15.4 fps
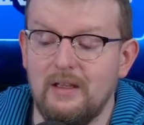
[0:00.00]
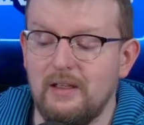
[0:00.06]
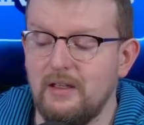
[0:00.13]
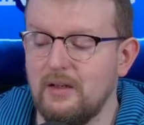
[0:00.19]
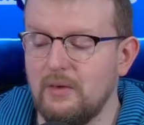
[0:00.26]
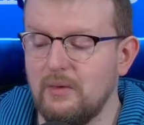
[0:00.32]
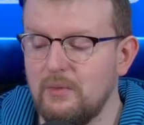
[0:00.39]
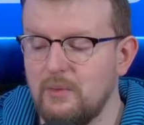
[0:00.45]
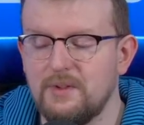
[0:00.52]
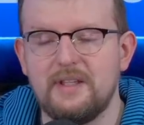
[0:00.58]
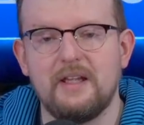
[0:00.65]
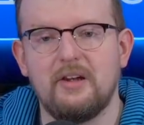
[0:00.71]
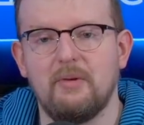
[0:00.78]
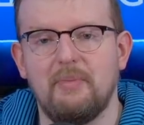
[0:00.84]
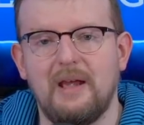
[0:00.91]
you know, we'll
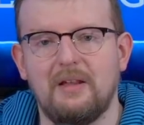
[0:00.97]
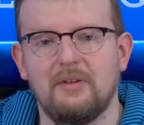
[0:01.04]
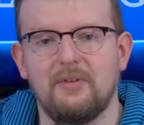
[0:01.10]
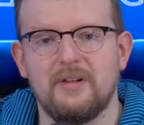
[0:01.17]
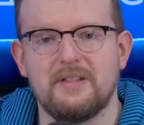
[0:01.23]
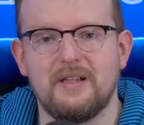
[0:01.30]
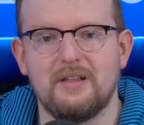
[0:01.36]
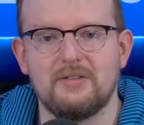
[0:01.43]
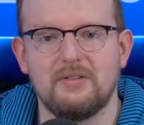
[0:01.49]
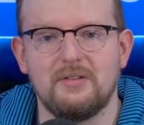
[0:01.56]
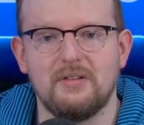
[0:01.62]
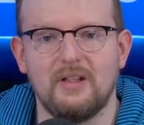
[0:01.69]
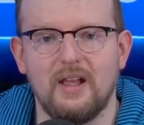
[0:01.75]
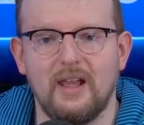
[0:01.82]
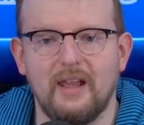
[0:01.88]
take our Battle Grace
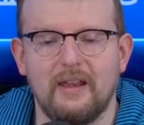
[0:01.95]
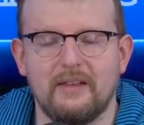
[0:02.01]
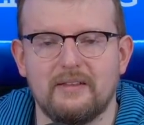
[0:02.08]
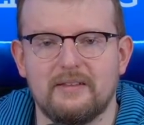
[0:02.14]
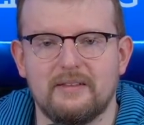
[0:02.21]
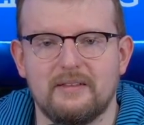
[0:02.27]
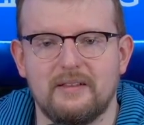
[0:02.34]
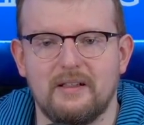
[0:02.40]
Angel and